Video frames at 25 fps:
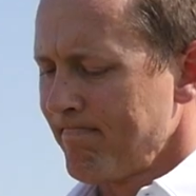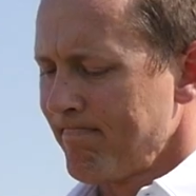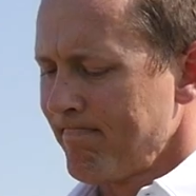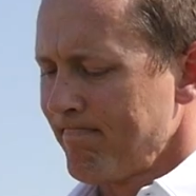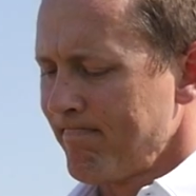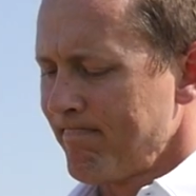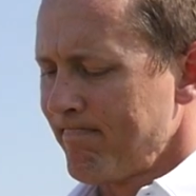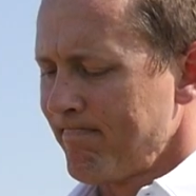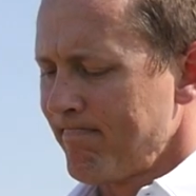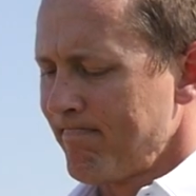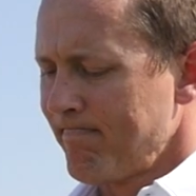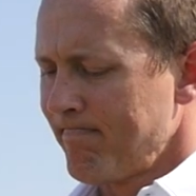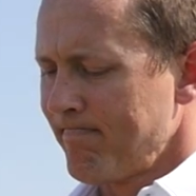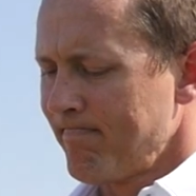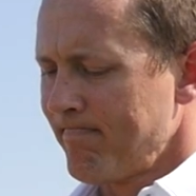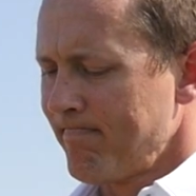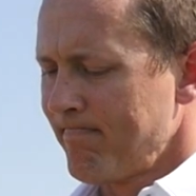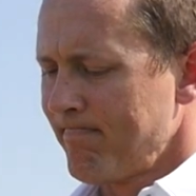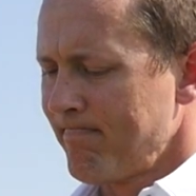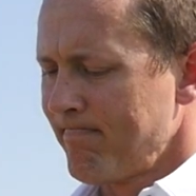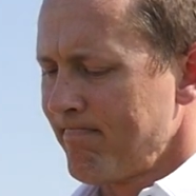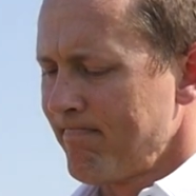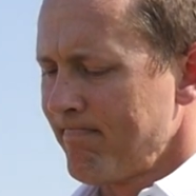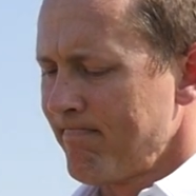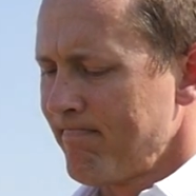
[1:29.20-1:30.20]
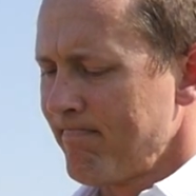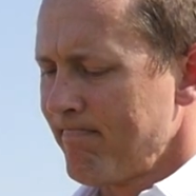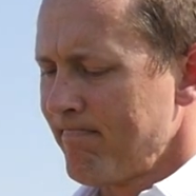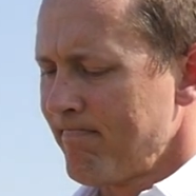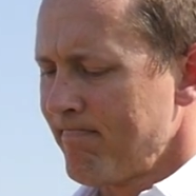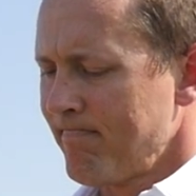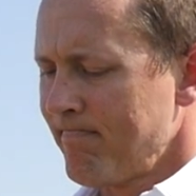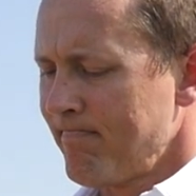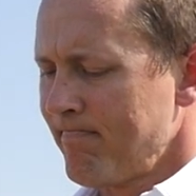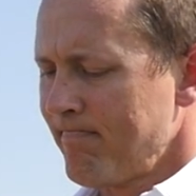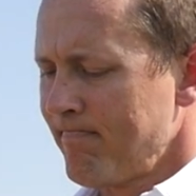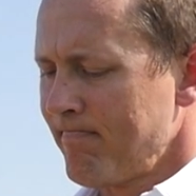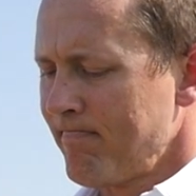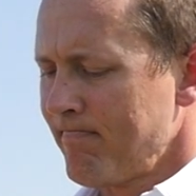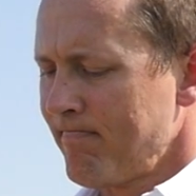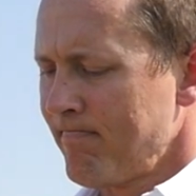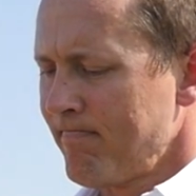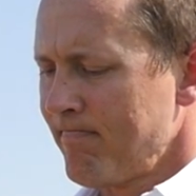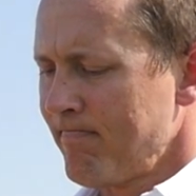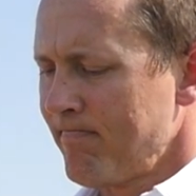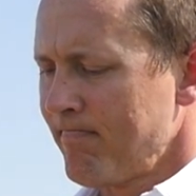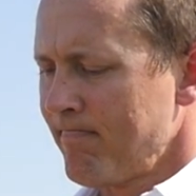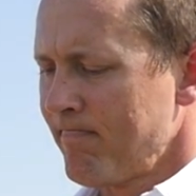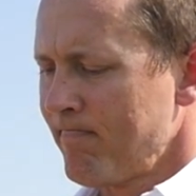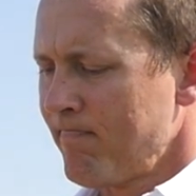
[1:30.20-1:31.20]

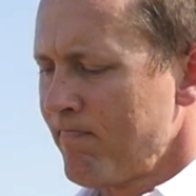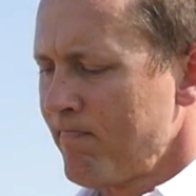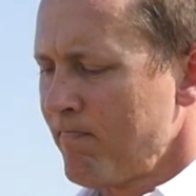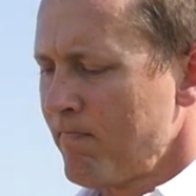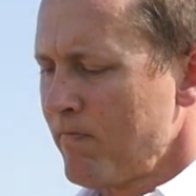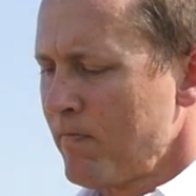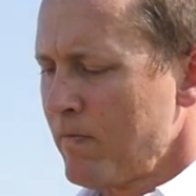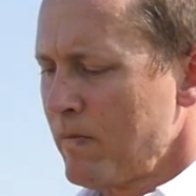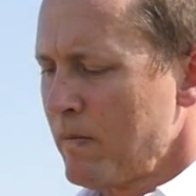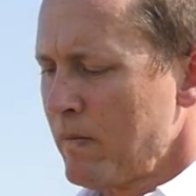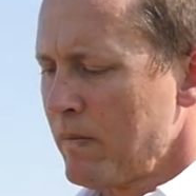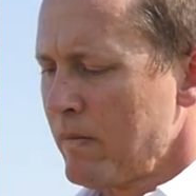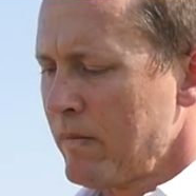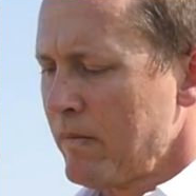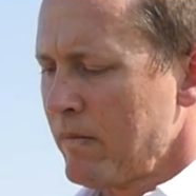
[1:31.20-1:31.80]
(not speaking)